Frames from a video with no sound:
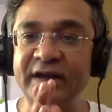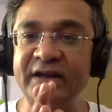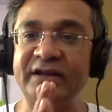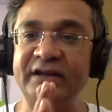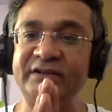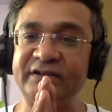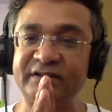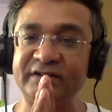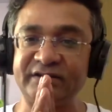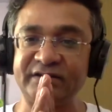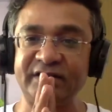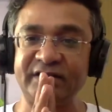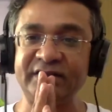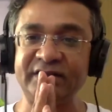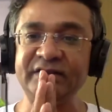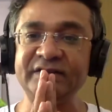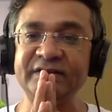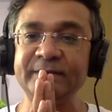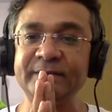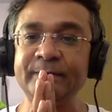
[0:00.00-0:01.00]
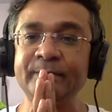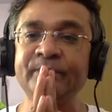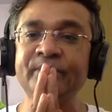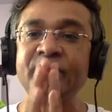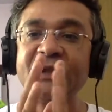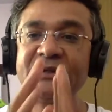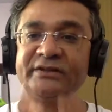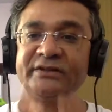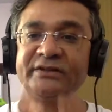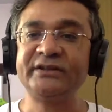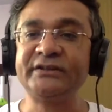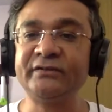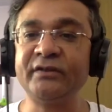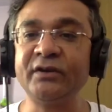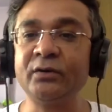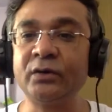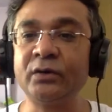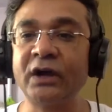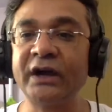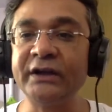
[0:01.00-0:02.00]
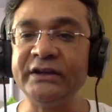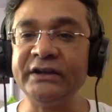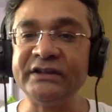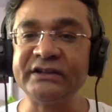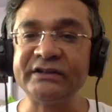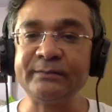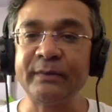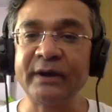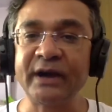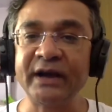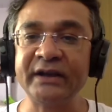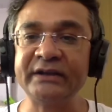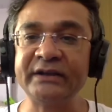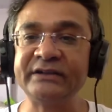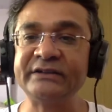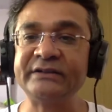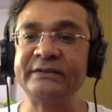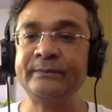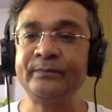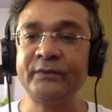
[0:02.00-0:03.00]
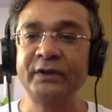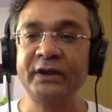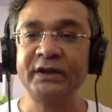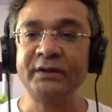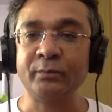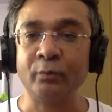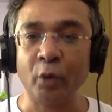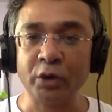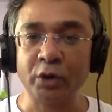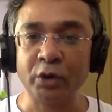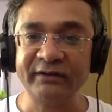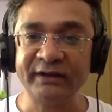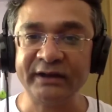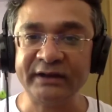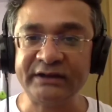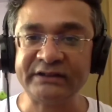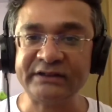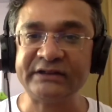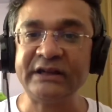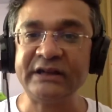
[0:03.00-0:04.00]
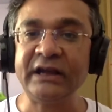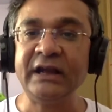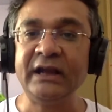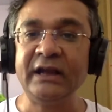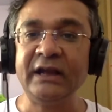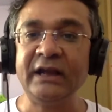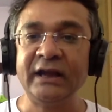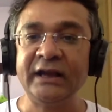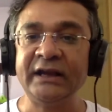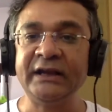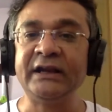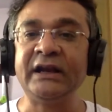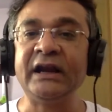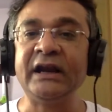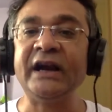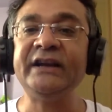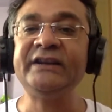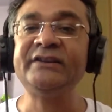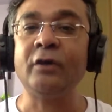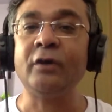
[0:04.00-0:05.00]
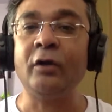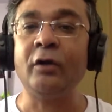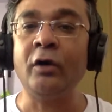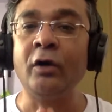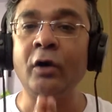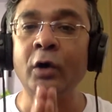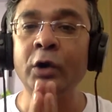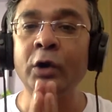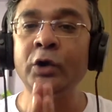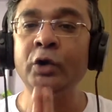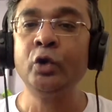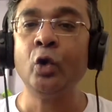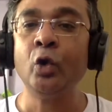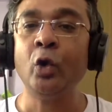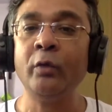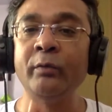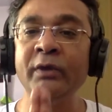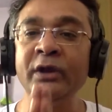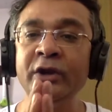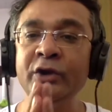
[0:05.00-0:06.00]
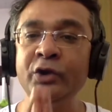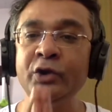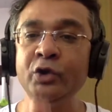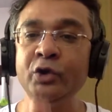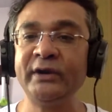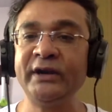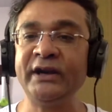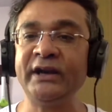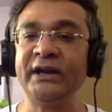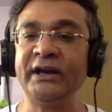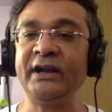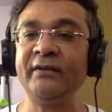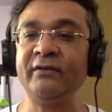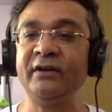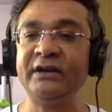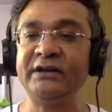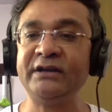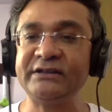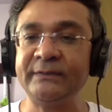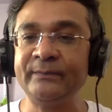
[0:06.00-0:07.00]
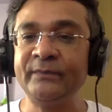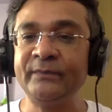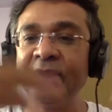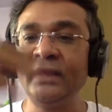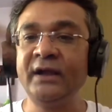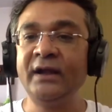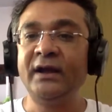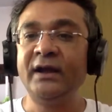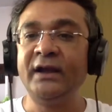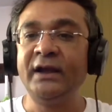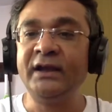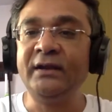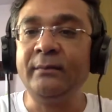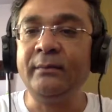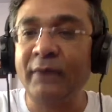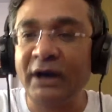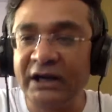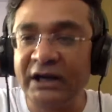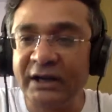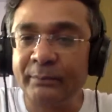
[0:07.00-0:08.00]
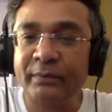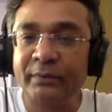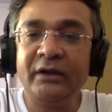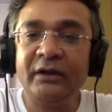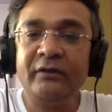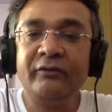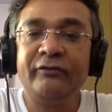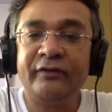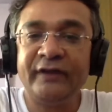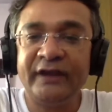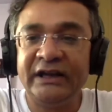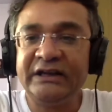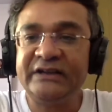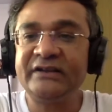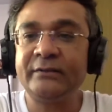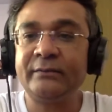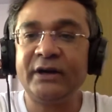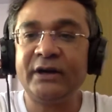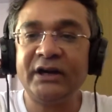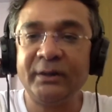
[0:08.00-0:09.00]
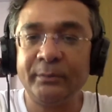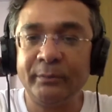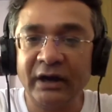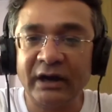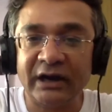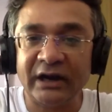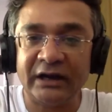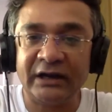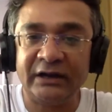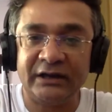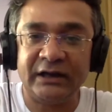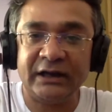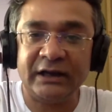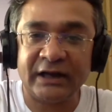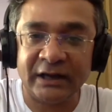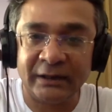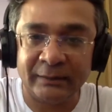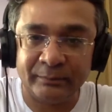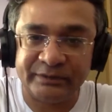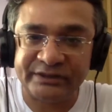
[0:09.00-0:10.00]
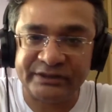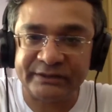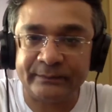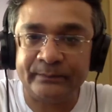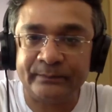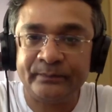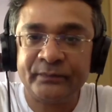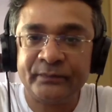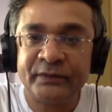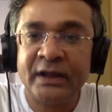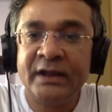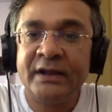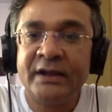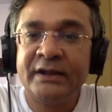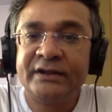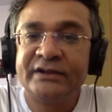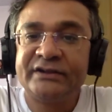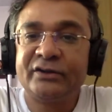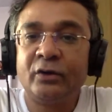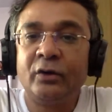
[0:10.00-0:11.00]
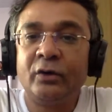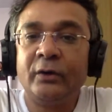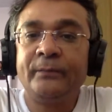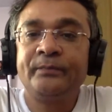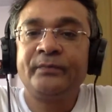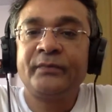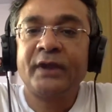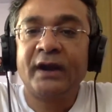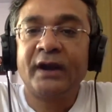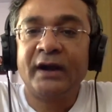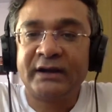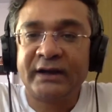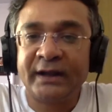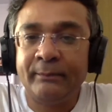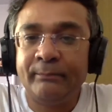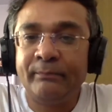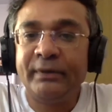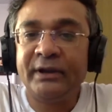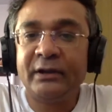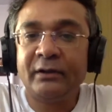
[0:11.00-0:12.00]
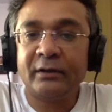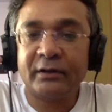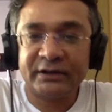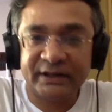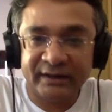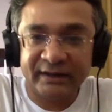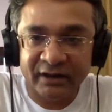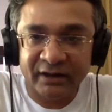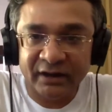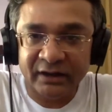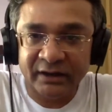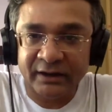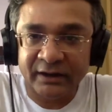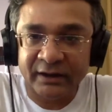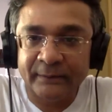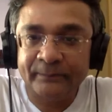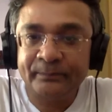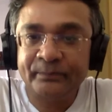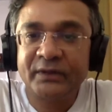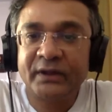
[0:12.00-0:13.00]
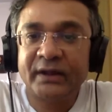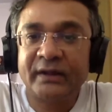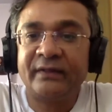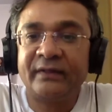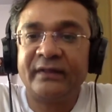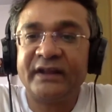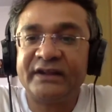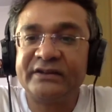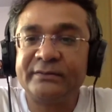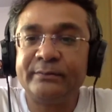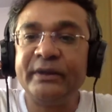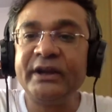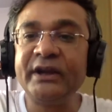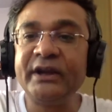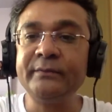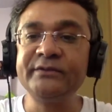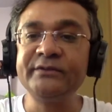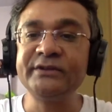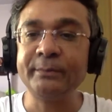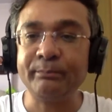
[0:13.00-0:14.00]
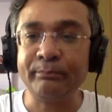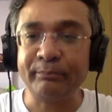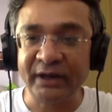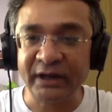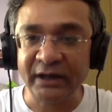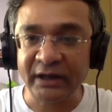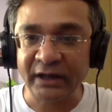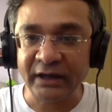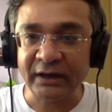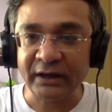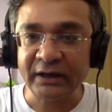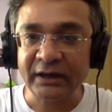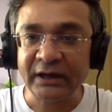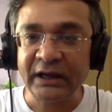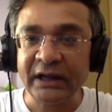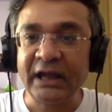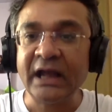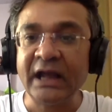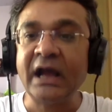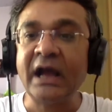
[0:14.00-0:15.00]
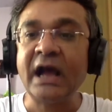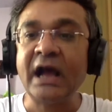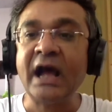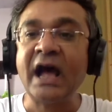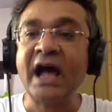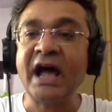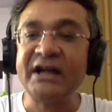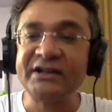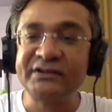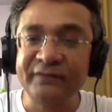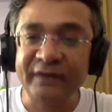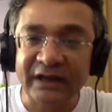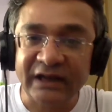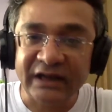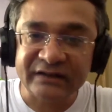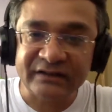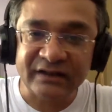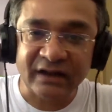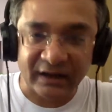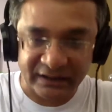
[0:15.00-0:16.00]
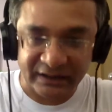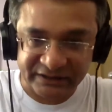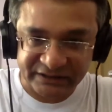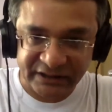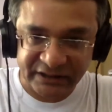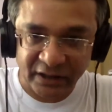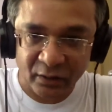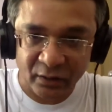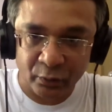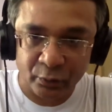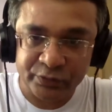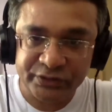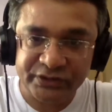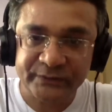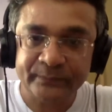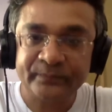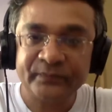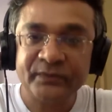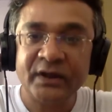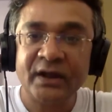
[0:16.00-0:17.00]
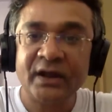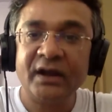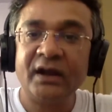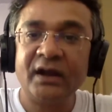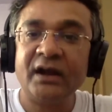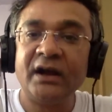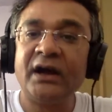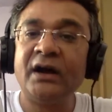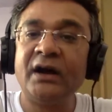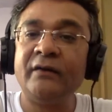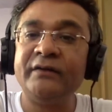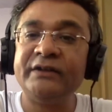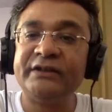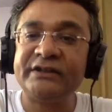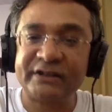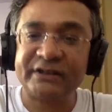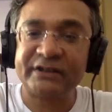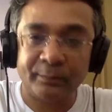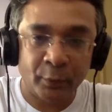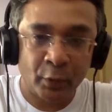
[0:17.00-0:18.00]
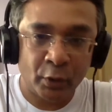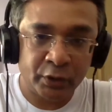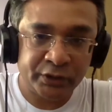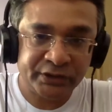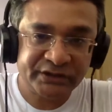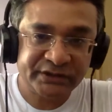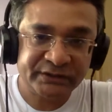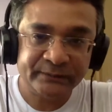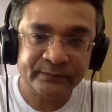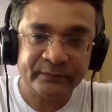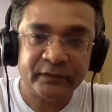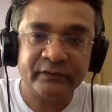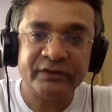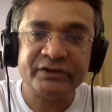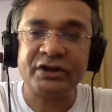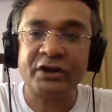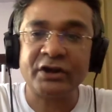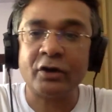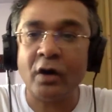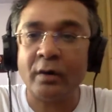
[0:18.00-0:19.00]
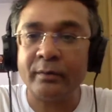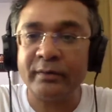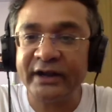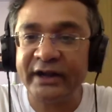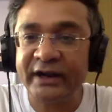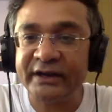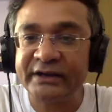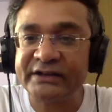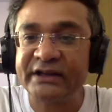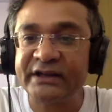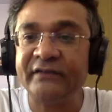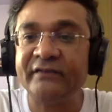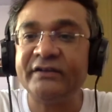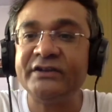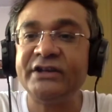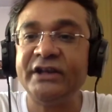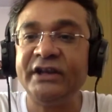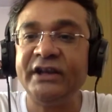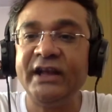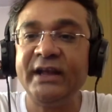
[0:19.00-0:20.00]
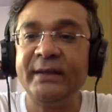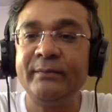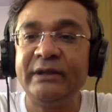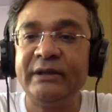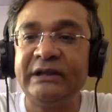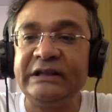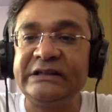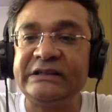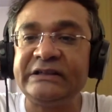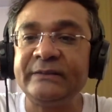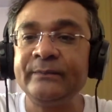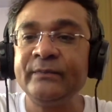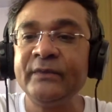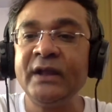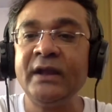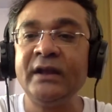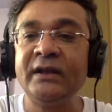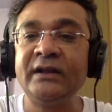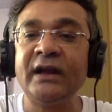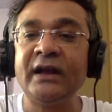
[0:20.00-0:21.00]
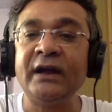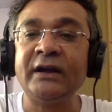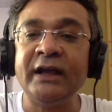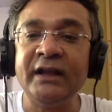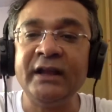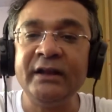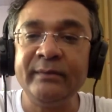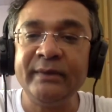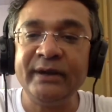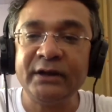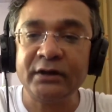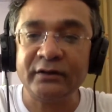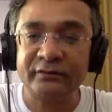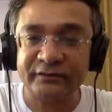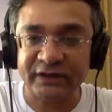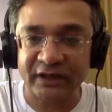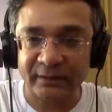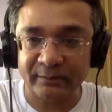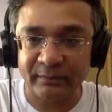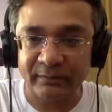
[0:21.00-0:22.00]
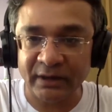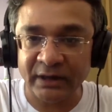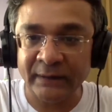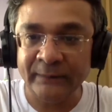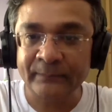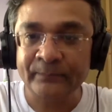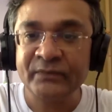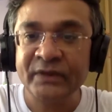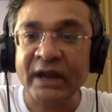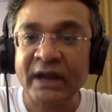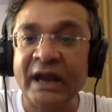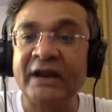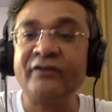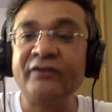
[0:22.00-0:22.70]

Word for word: existence, sattva guna inspires, it motivates, it guides all noble human endeavors in multiple fields and multiple realms. So a temple or devalaya thus becomes a pillar as well as a rest house uh, which supports, which accommodates and which enables the attainment of dharma and